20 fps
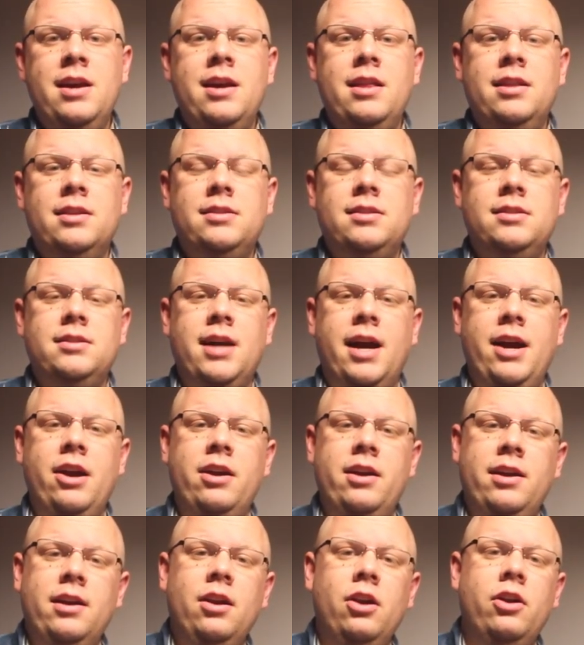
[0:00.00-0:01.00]
And this
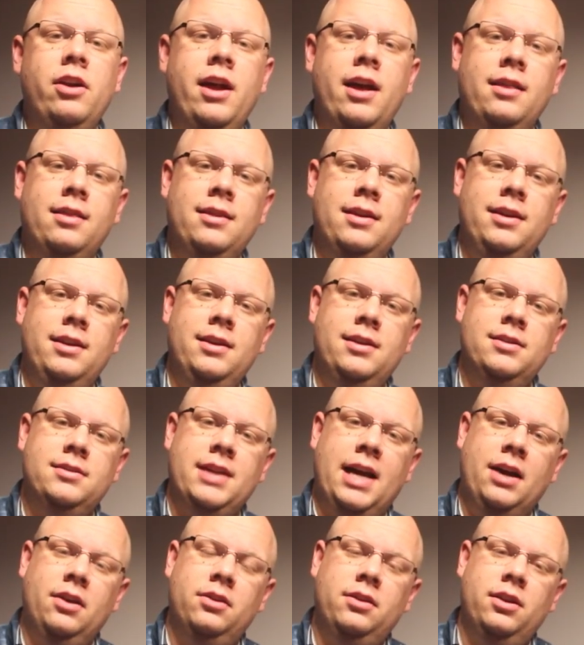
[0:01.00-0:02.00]
entire internet that
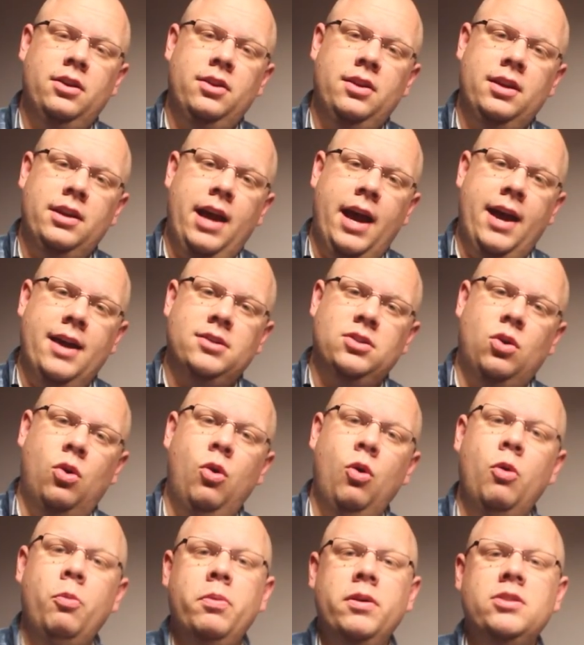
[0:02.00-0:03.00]
is out there that has a
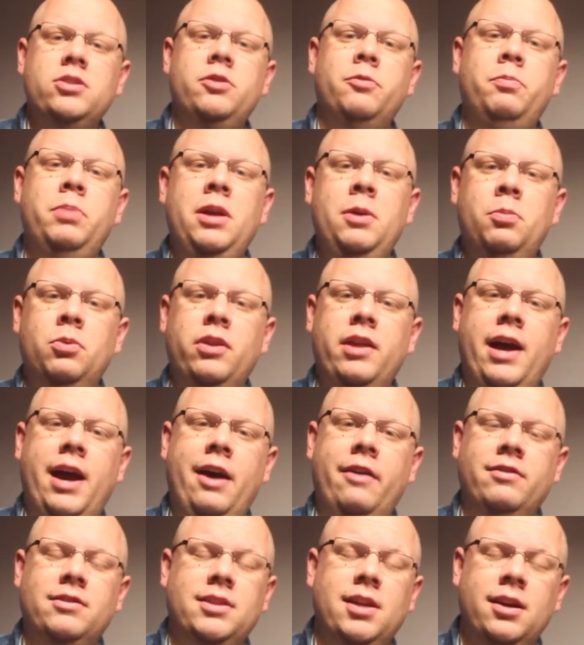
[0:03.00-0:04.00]
whole bunch of people that
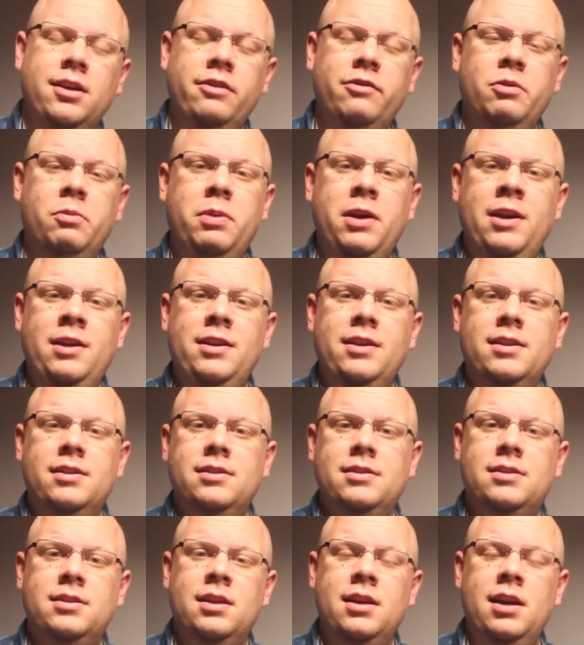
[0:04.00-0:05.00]
have a ton of
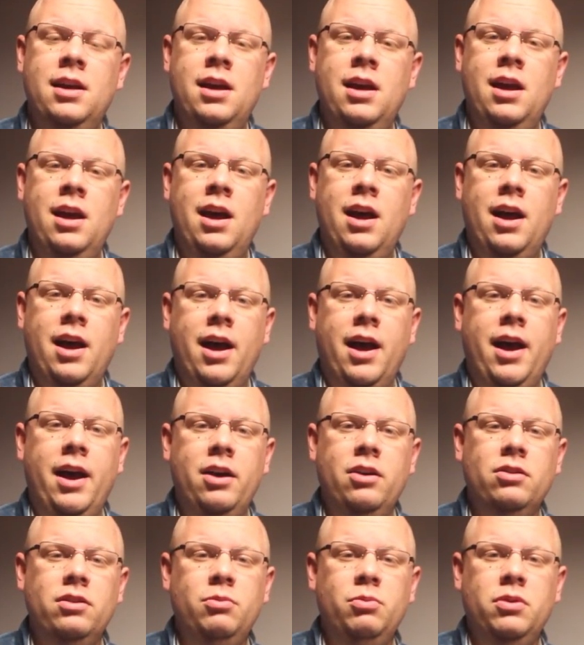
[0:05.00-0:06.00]
opinions,
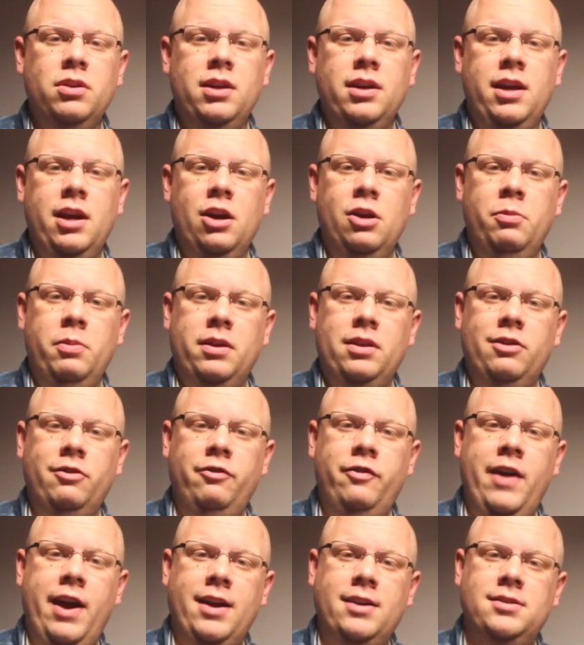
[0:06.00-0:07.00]
I only really care about the
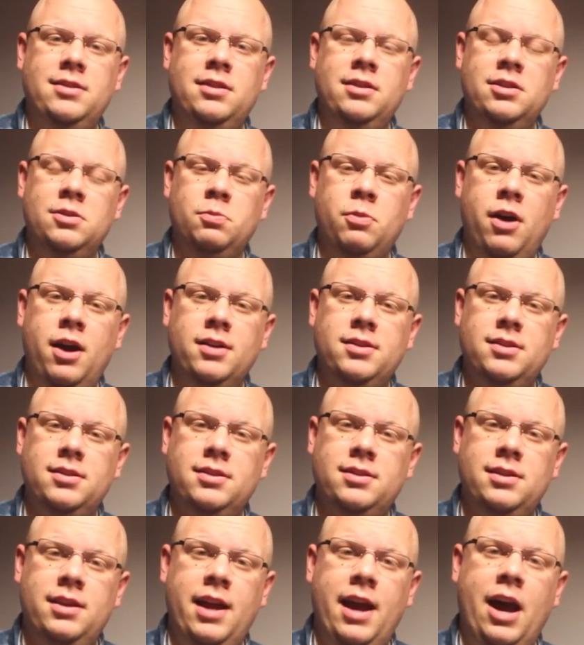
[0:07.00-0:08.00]
facts in this
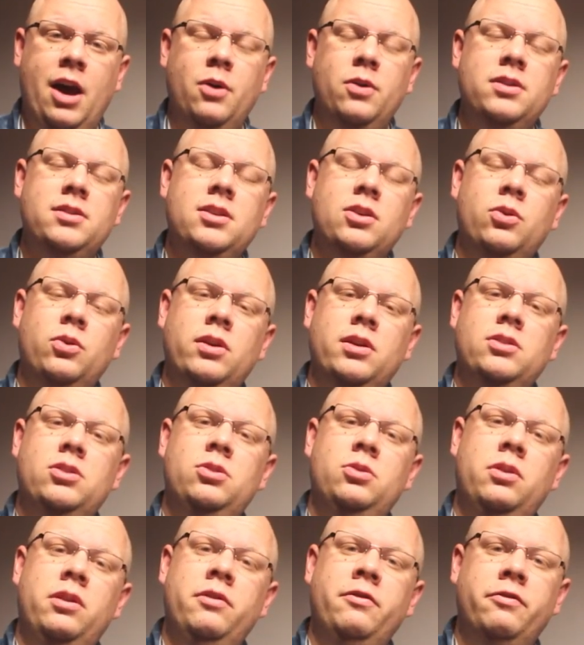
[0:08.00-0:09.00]
process and how is it going
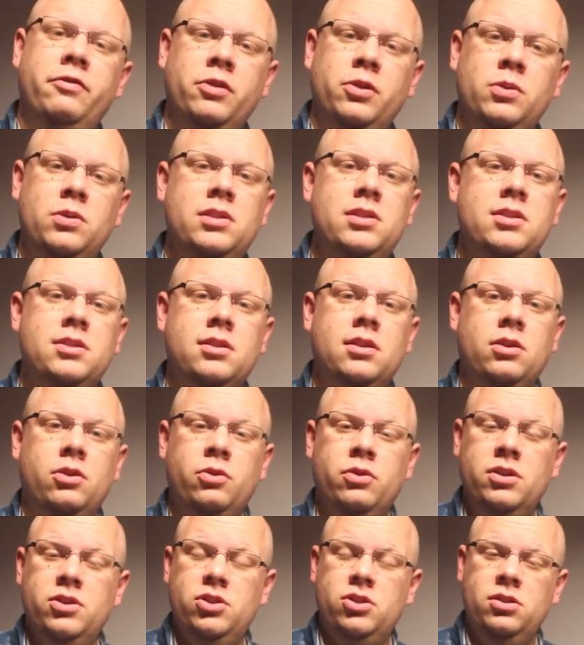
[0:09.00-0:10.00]
to influence the
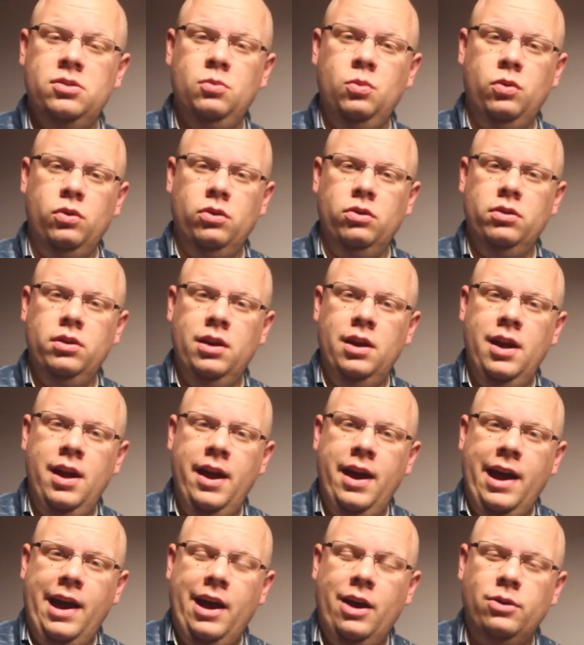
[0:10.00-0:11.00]
Christian world?
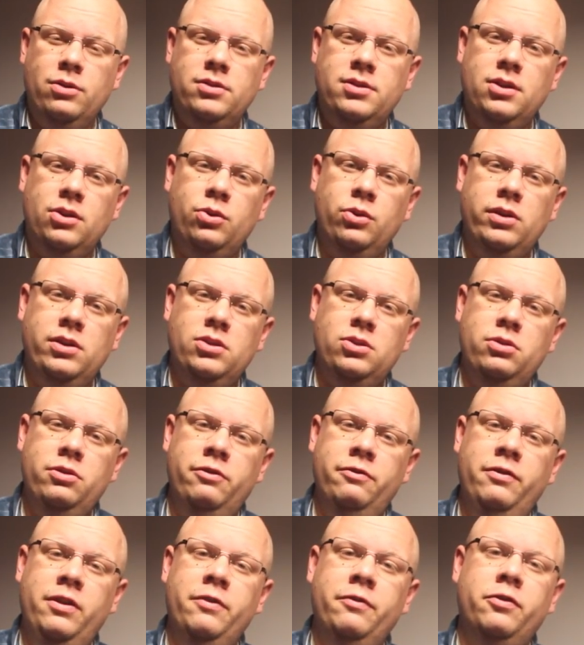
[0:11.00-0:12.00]
How is it going
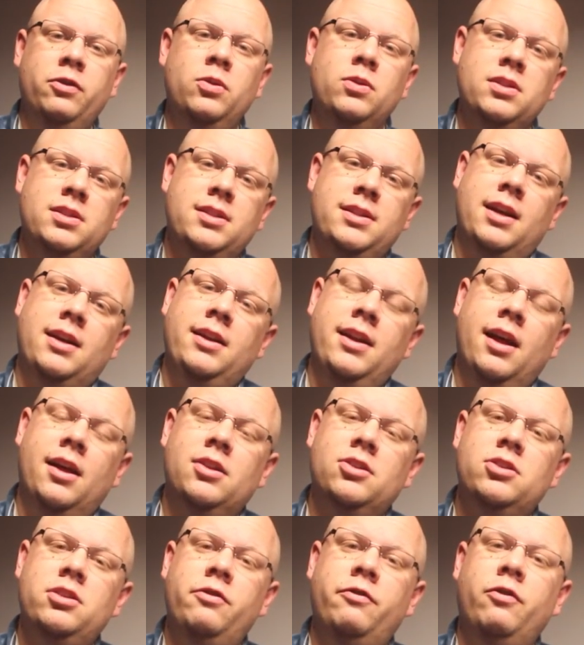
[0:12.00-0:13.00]
to influence
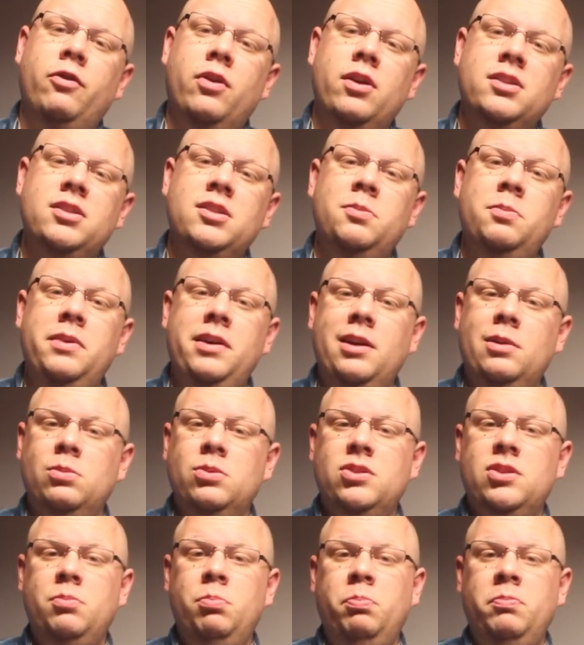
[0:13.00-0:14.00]
technology for us to be
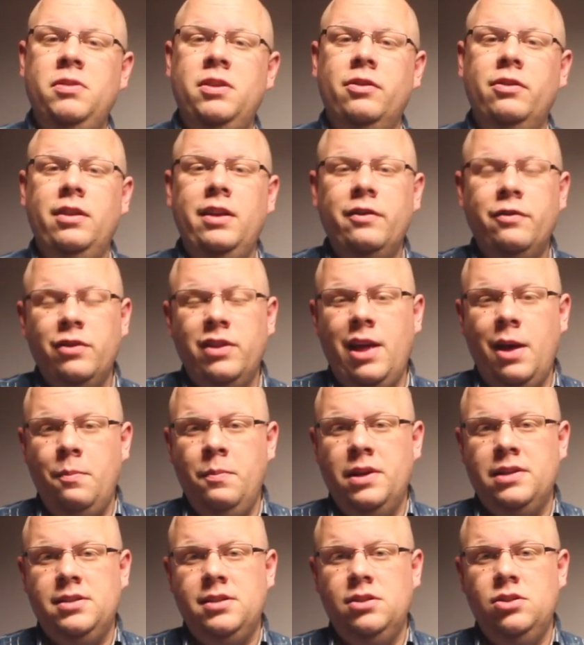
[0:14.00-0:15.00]
able to deliver that
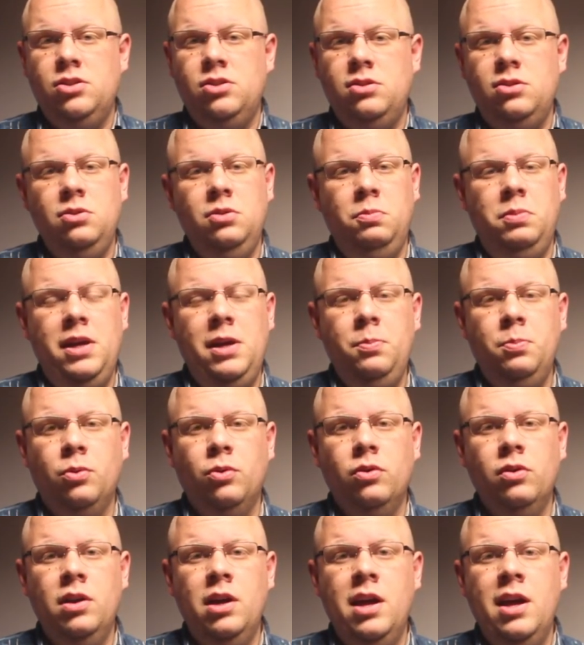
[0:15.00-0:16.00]
message to
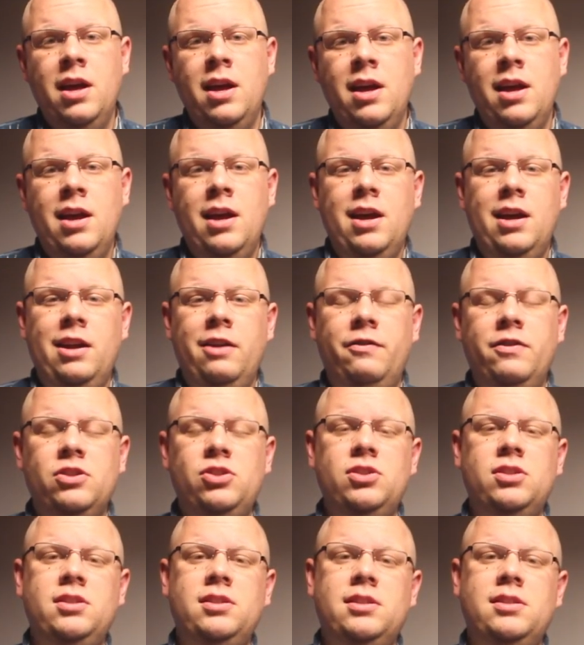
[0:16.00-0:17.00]
people? And if
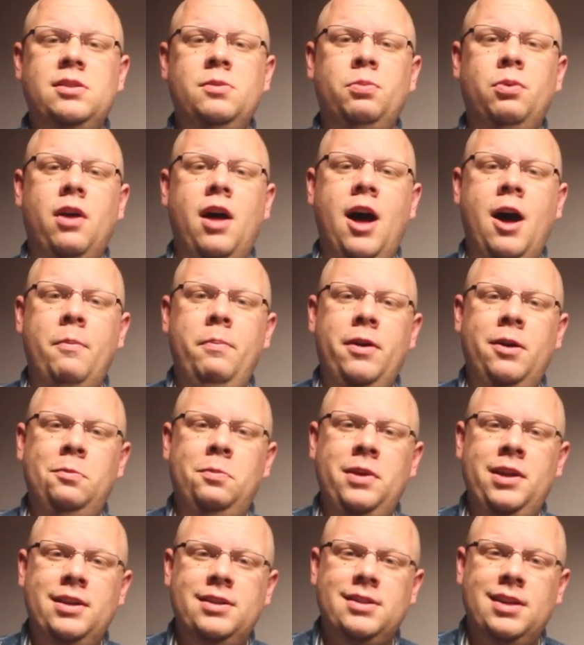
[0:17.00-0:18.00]
it's just a simple
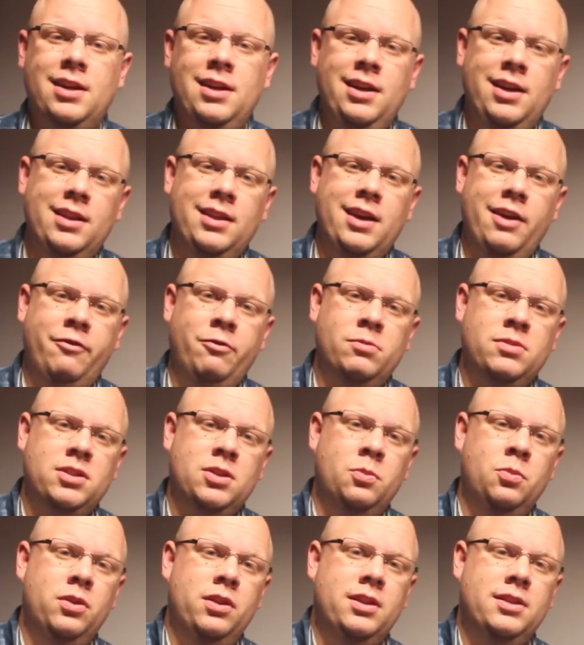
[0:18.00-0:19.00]
op-ed piece, I can get that from
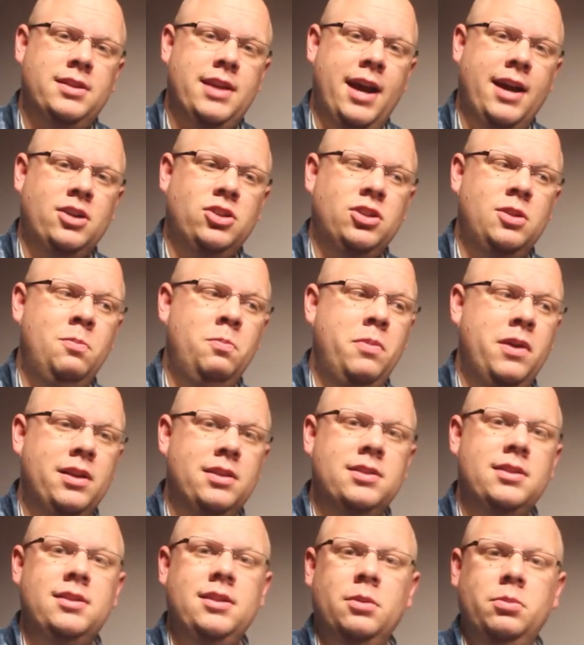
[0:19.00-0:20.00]
someone that's actually
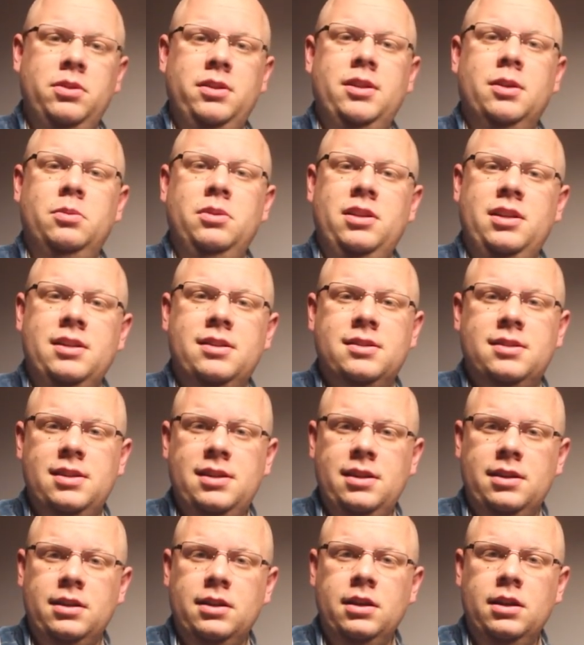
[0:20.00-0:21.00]
been to
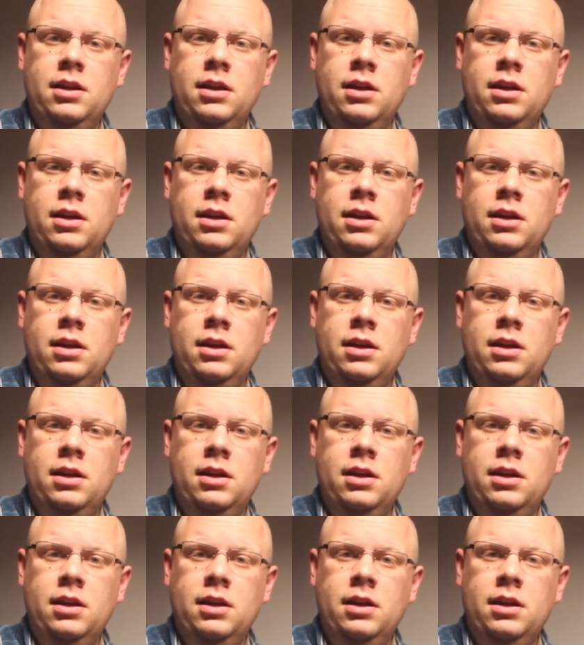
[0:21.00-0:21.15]
WWDC.